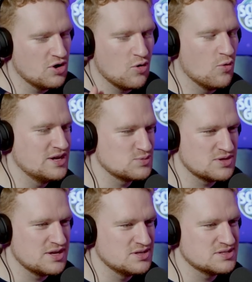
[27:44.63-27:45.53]
Not so, always
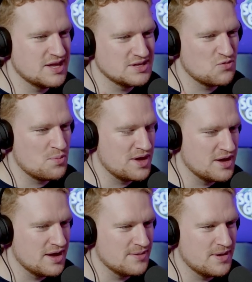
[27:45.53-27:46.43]
with yeast. That's for beer.